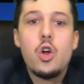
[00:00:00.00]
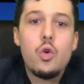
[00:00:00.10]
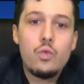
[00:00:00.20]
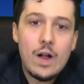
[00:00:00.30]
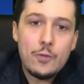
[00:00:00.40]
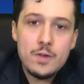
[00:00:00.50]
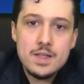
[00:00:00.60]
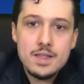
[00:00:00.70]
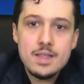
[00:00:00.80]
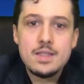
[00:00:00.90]

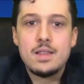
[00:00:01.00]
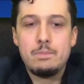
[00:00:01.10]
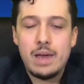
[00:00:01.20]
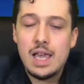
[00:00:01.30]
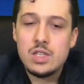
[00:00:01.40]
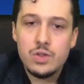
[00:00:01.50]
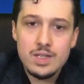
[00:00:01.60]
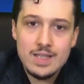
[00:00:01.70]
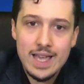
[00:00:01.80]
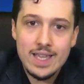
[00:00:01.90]
References to Basil
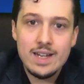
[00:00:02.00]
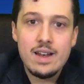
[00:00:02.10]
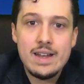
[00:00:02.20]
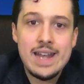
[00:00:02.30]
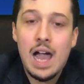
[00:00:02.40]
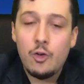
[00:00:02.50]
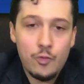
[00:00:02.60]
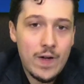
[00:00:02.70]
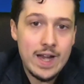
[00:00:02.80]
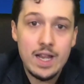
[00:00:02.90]
II now
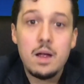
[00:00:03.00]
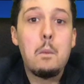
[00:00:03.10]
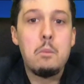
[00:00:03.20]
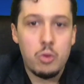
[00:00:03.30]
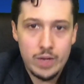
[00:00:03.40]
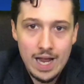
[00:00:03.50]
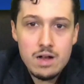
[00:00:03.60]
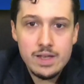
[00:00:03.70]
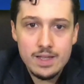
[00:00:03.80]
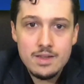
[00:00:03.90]
fighting
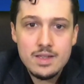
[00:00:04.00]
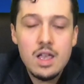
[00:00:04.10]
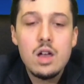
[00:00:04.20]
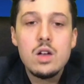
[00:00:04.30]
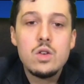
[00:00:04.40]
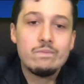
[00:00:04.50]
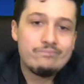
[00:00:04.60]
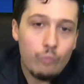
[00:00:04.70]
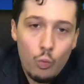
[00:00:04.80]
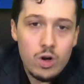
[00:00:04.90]
Bulgarians
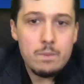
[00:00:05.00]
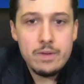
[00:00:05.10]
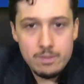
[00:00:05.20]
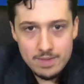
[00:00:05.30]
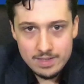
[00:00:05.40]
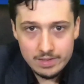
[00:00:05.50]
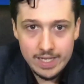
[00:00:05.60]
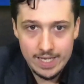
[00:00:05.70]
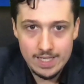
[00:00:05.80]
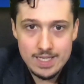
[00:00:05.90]
were a bit
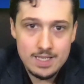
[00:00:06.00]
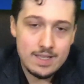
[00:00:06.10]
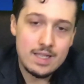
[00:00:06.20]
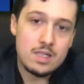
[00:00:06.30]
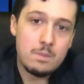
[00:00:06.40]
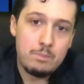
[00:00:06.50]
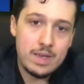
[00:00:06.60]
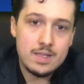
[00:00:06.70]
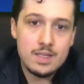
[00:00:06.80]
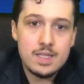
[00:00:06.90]
misleading, since
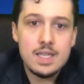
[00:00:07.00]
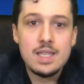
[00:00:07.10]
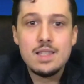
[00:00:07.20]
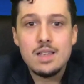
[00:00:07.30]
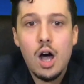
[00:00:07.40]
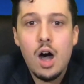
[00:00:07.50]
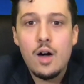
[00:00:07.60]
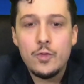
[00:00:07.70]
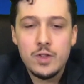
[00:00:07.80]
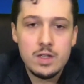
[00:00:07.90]
Byzantines
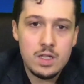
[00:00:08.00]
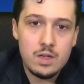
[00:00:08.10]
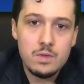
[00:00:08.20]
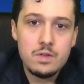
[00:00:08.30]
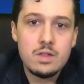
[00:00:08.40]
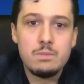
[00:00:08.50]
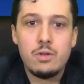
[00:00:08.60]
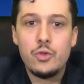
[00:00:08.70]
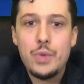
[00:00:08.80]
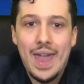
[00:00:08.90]
often used
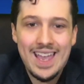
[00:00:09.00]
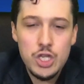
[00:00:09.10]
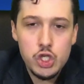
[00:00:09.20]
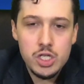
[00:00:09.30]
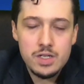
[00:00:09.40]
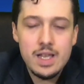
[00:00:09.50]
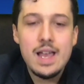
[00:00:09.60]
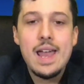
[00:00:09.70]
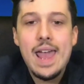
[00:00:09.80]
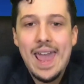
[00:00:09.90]
both ancient
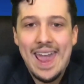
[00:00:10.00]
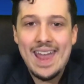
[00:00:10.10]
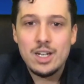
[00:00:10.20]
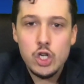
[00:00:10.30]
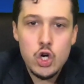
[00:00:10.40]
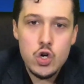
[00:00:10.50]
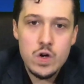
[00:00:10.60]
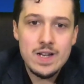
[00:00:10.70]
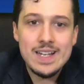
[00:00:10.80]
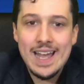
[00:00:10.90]
and
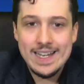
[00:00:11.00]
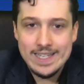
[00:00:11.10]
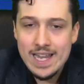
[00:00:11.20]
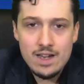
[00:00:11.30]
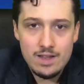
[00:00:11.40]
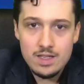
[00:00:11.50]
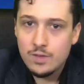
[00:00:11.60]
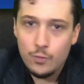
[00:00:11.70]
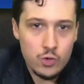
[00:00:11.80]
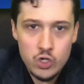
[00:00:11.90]
current identities
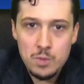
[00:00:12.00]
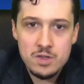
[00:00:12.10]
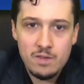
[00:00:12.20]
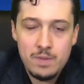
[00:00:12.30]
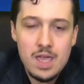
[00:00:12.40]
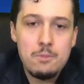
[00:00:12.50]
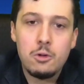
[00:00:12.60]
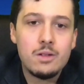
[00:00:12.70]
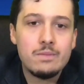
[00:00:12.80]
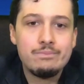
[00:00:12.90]
for groups of
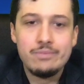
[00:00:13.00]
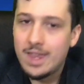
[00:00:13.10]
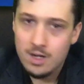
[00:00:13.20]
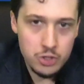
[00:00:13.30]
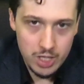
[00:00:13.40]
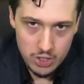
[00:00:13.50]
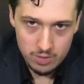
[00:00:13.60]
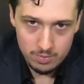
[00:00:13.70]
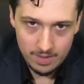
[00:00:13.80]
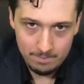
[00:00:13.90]
people
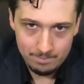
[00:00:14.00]
interchangeably.